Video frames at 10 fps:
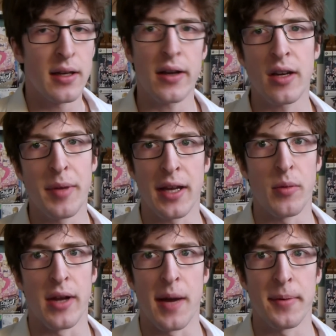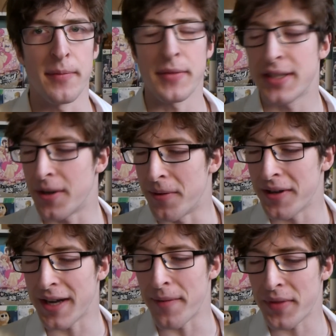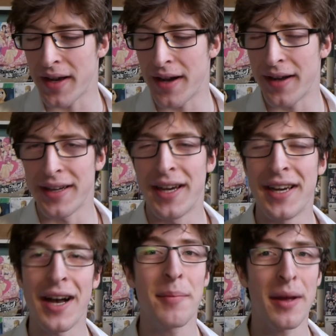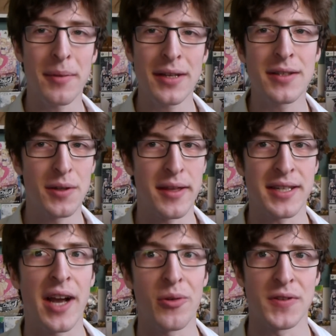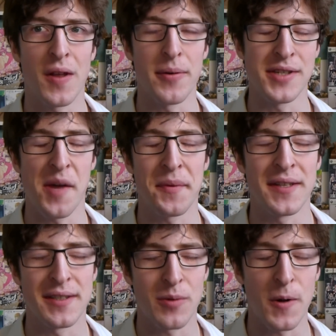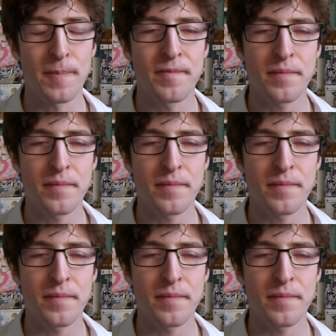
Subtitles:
not gonna make anyone happier. So, okay, I'm gonna do the titles though in Japanese as well.